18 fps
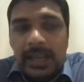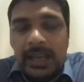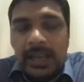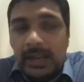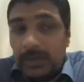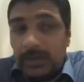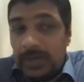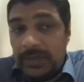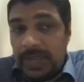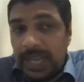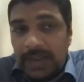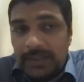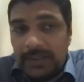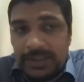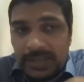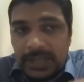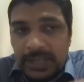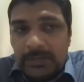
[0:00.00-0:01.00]
we
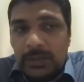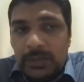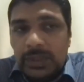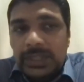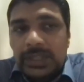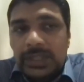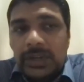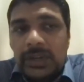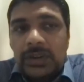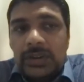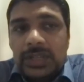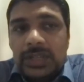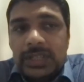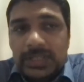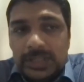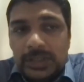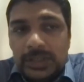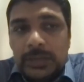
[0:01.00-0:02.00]
haven't really focused a lot on
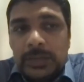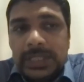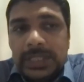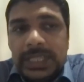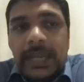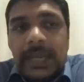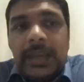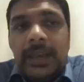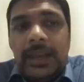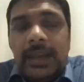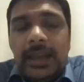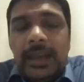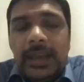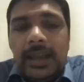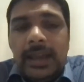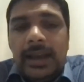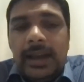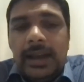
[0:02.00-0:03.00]
the consumer side,
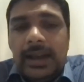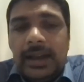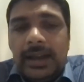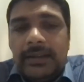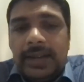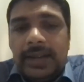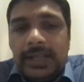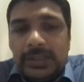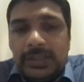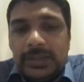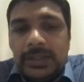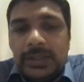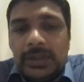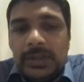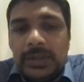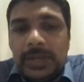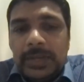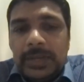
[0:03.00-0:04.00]
right? So it's
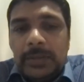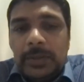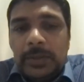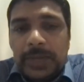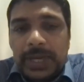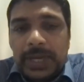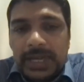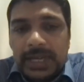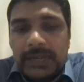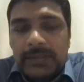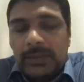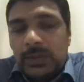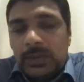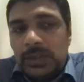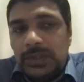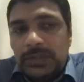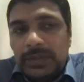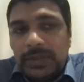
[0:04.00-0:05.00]
all been about productive
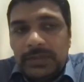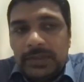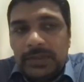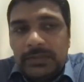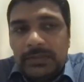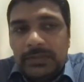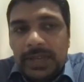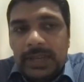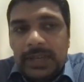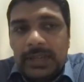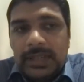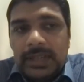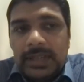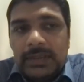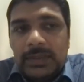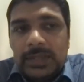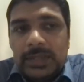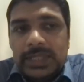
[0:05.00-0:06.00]
loans where we felt
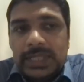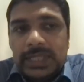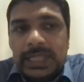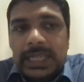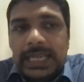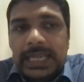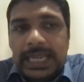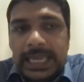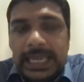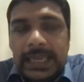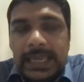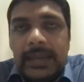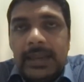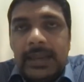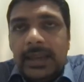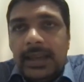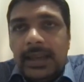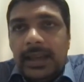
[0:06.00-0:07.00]
there was a
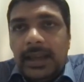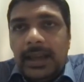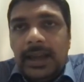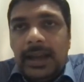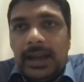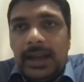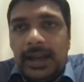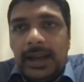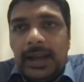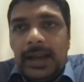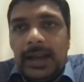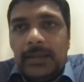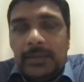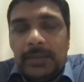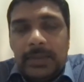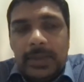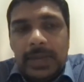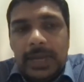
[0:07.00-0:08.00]
need.
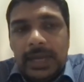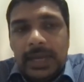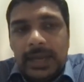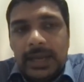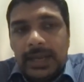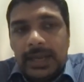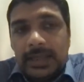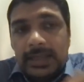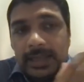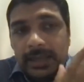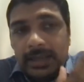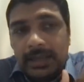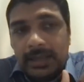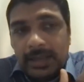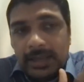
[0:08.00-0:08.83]
And then